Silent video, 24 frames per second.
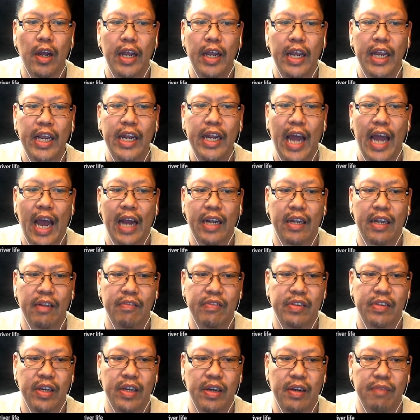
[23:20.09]
inactive
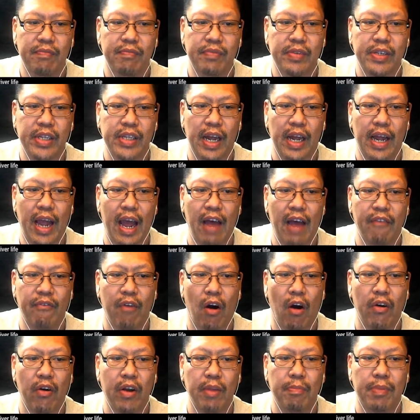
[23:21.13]
subs that have
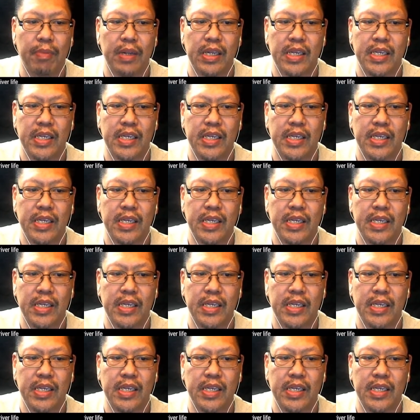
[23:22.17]
already been